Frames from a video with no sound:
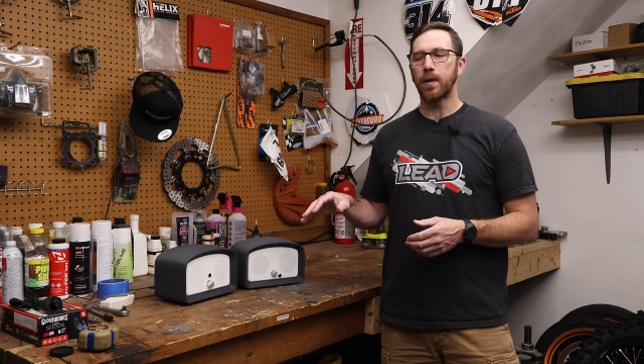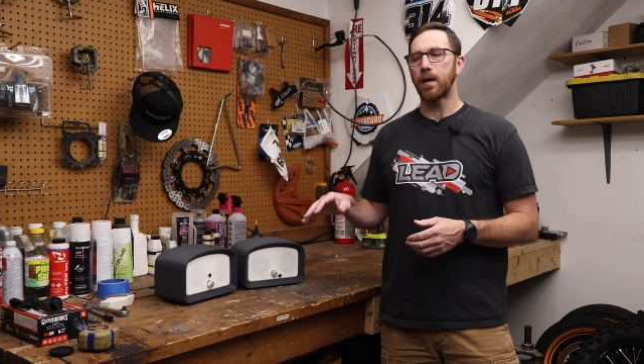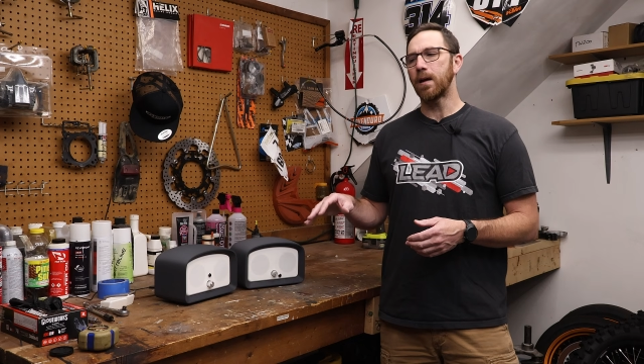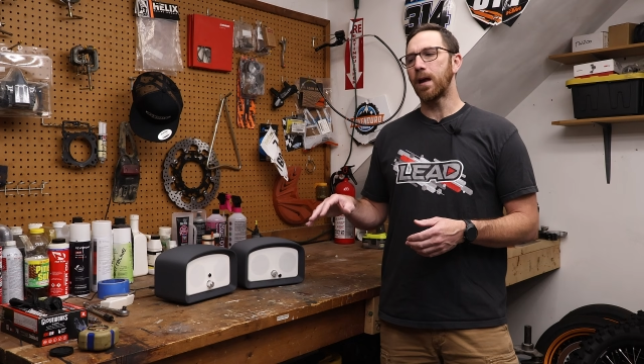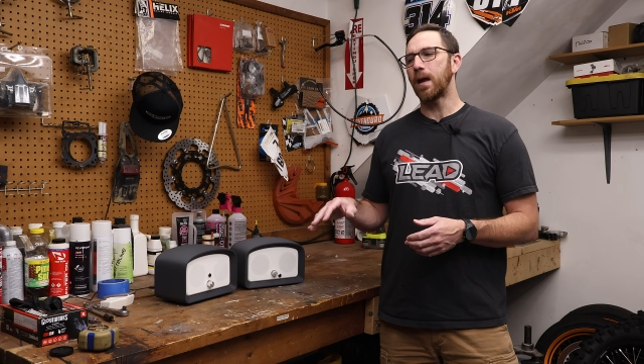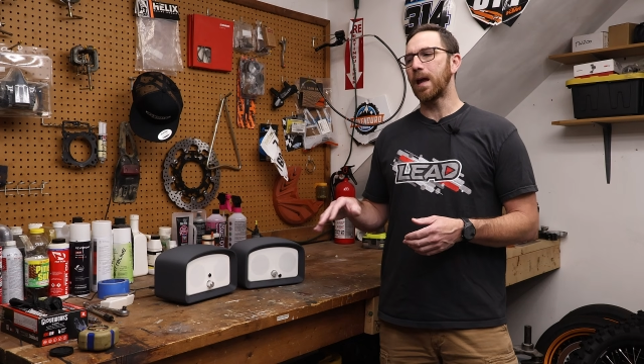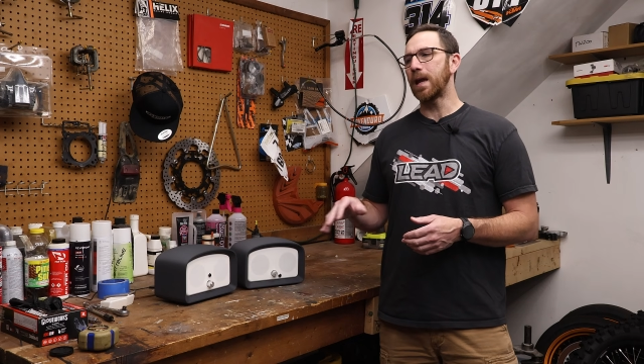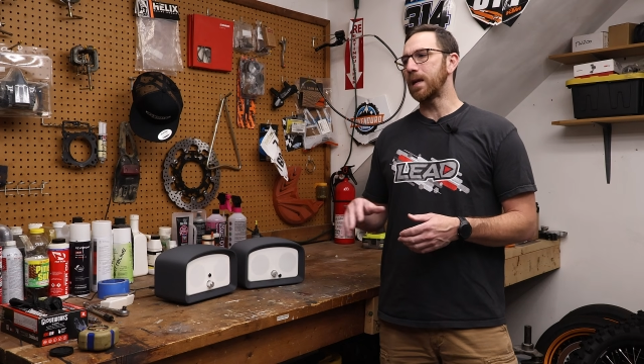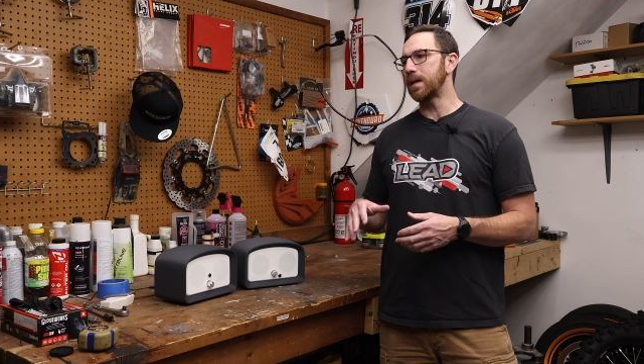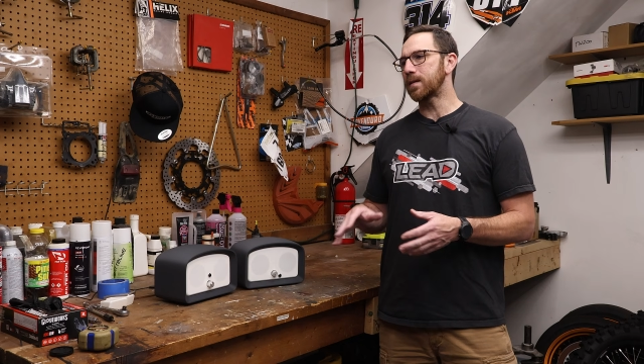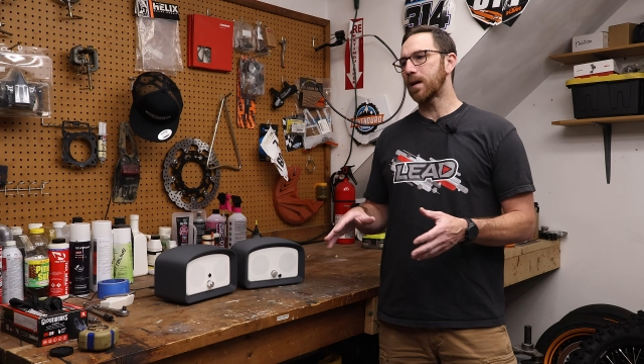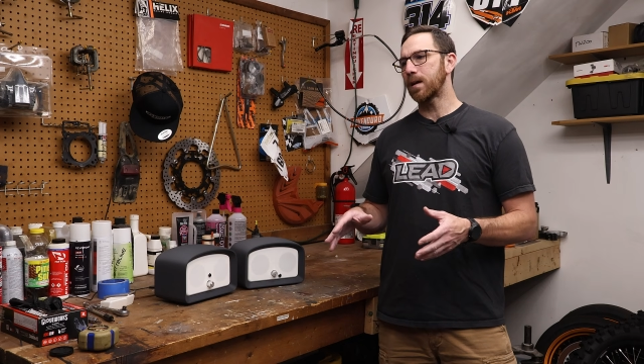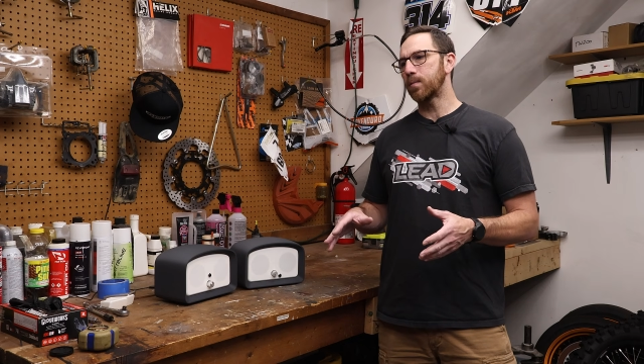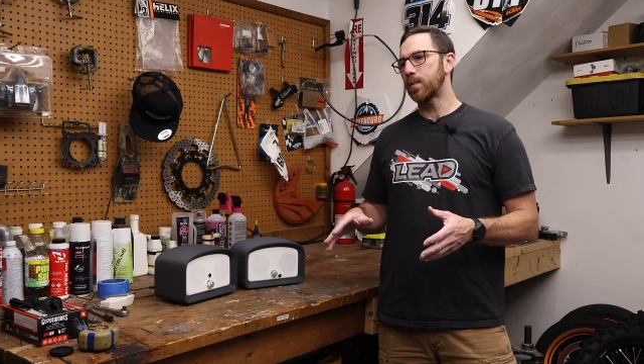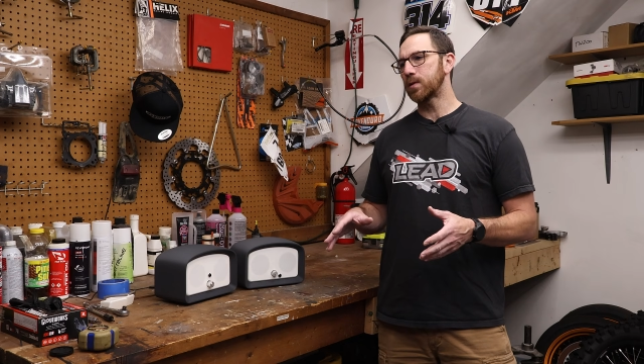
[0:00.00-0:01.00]
Now,
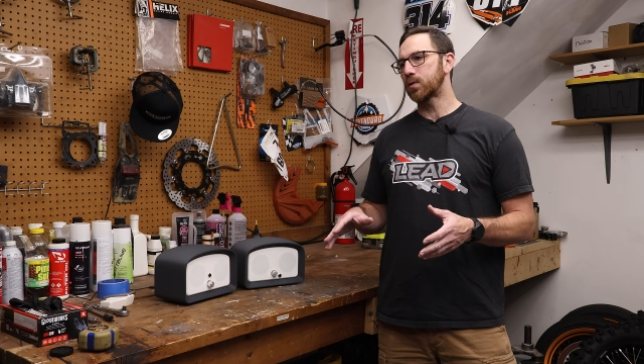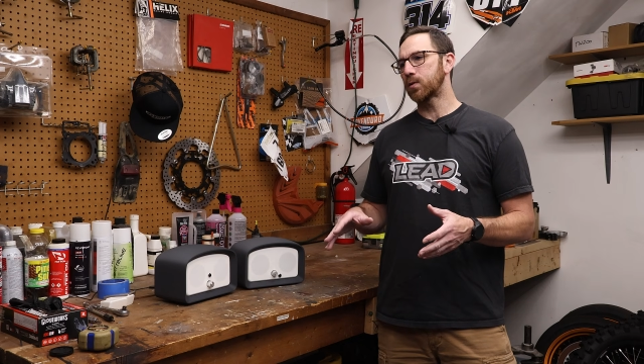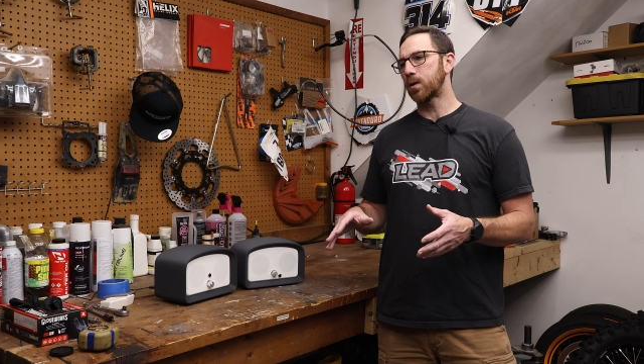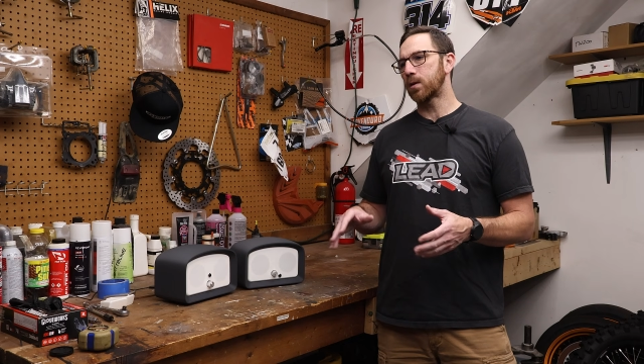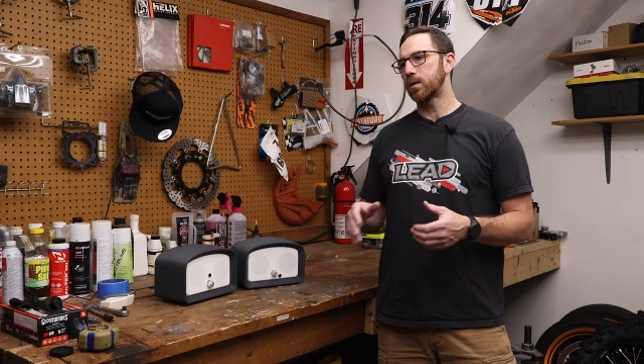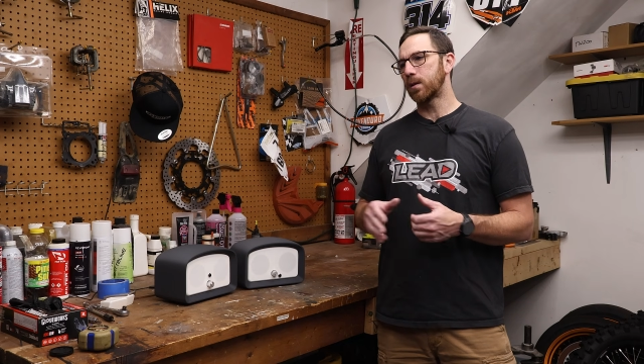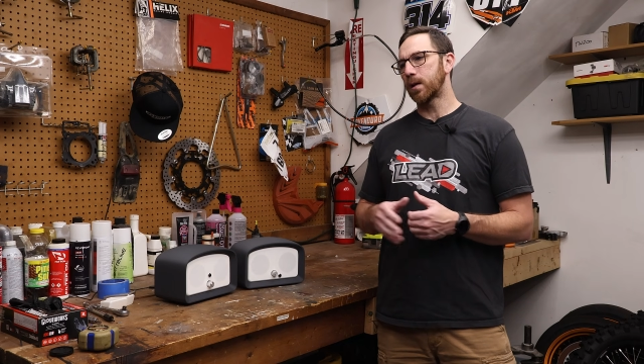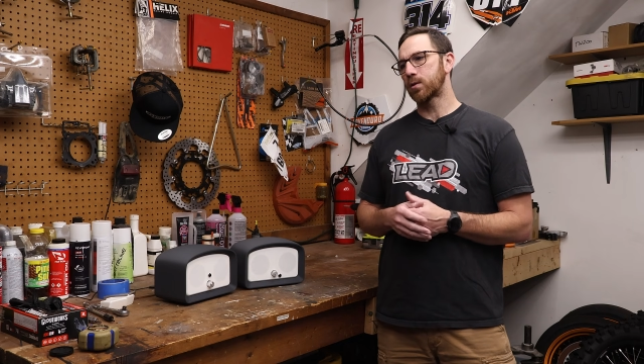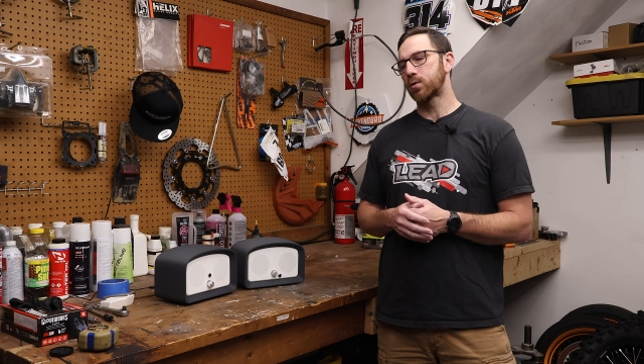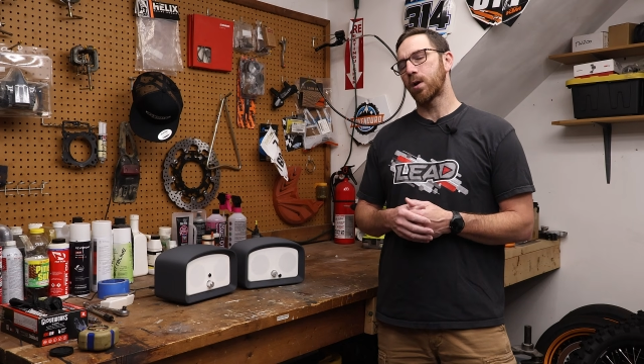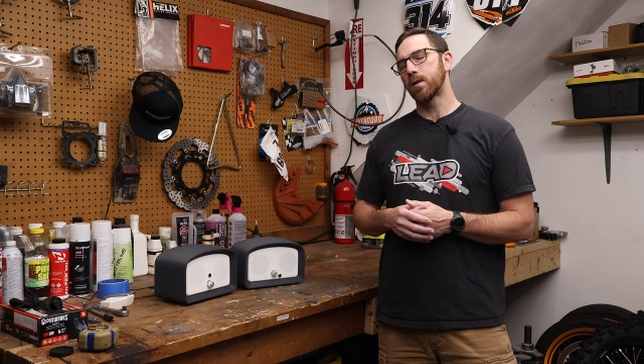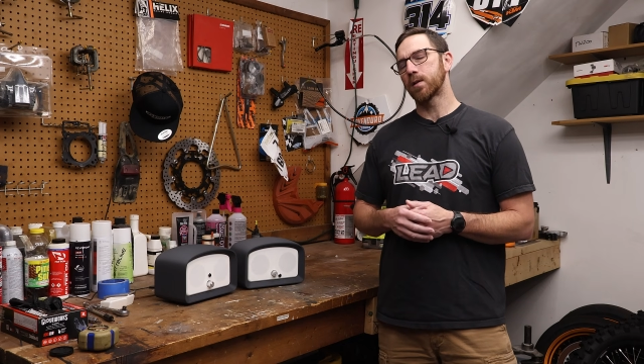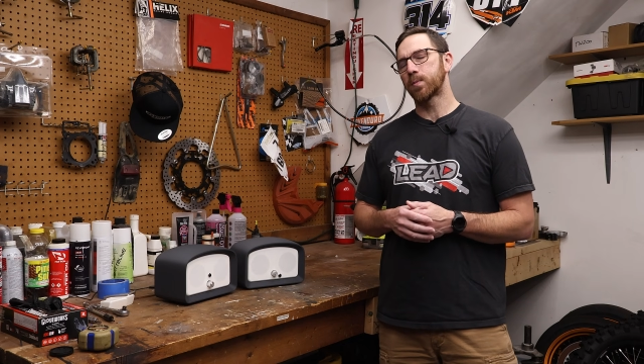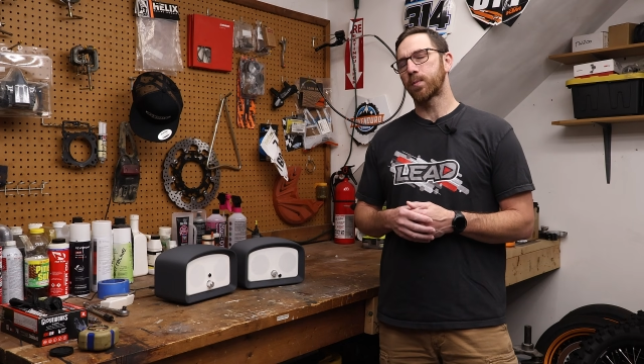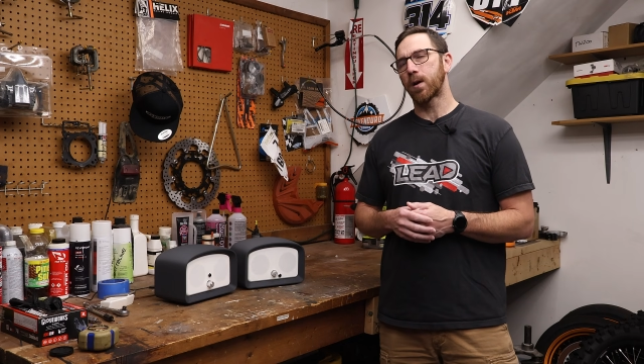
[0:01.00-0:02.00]
anytime I start an
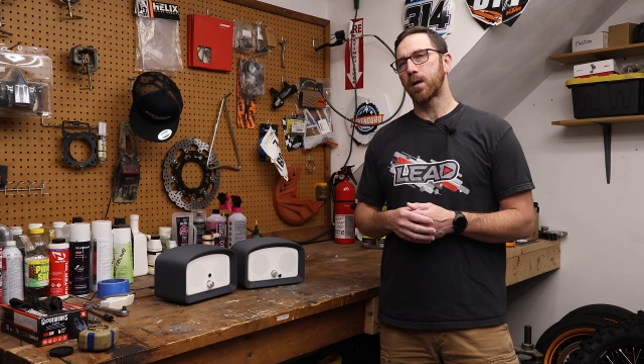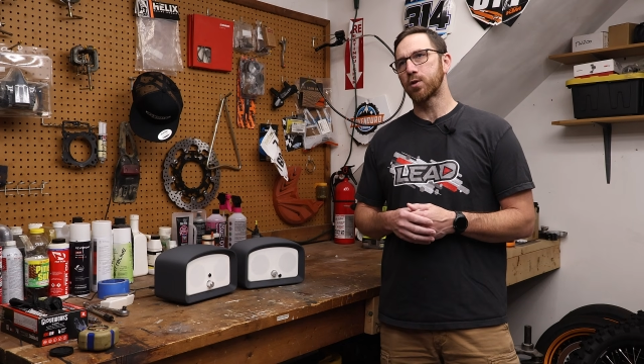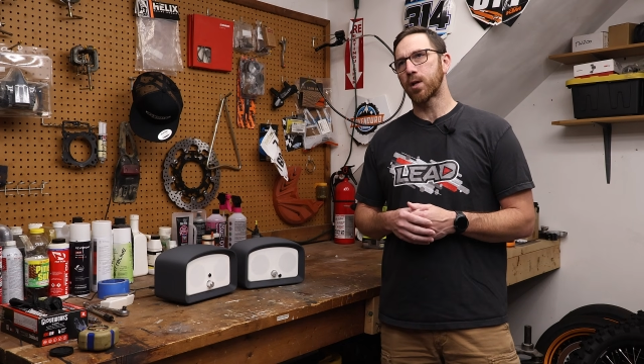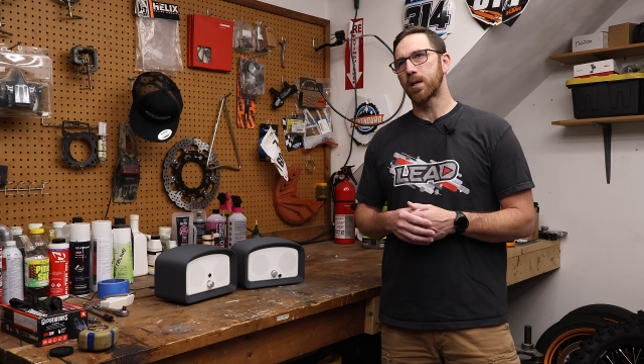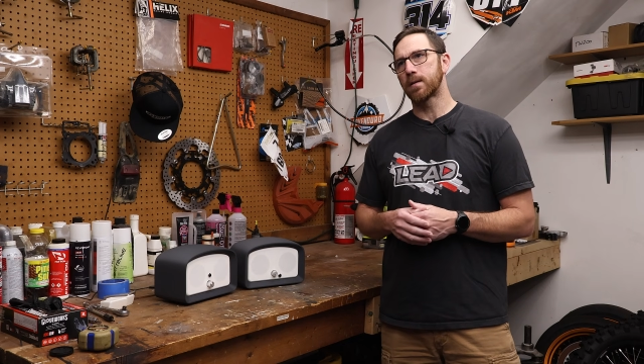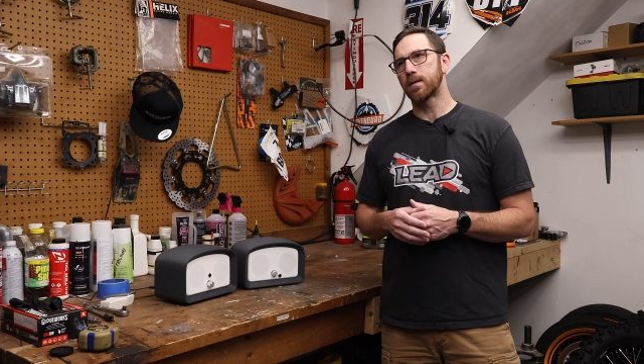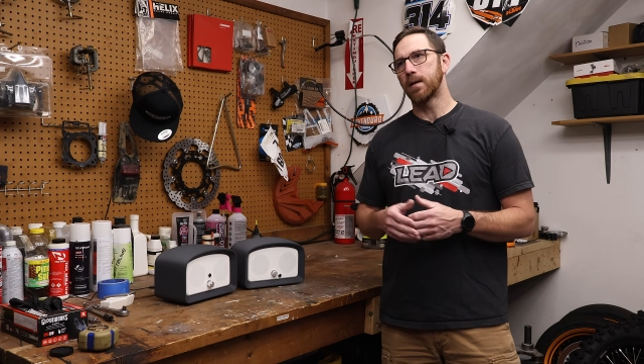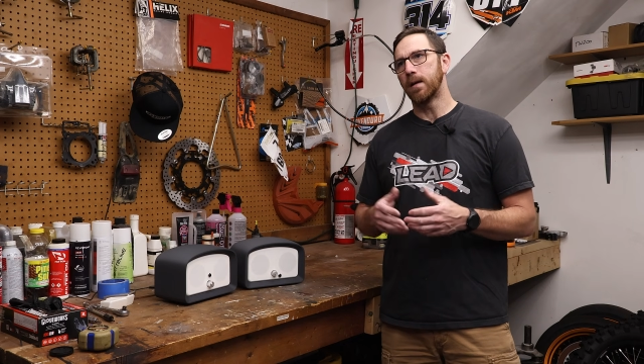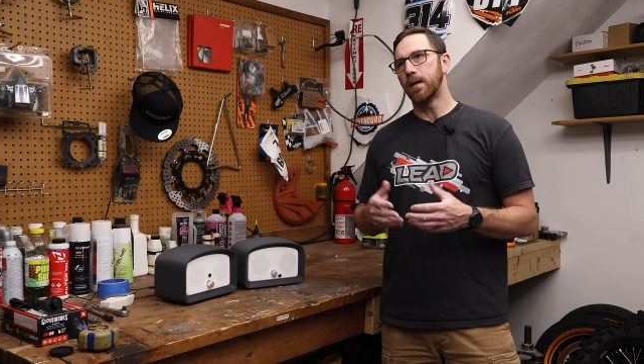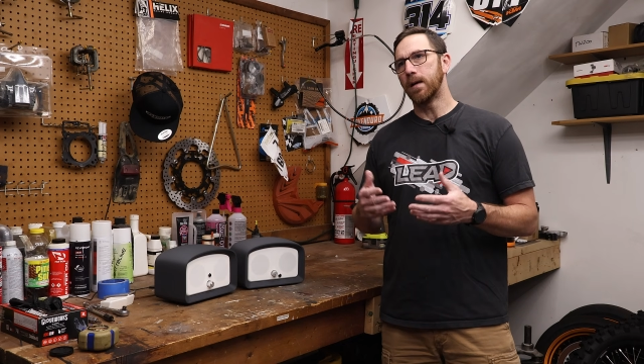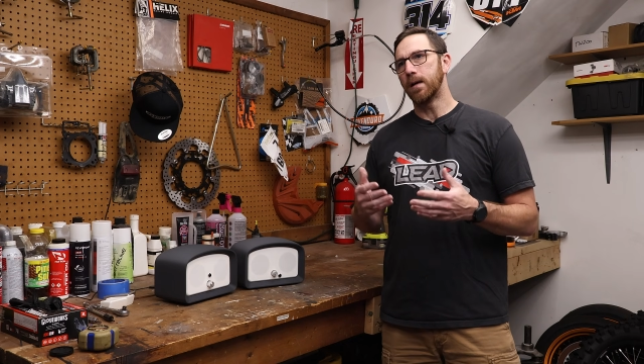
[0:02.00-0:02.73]
electronics project,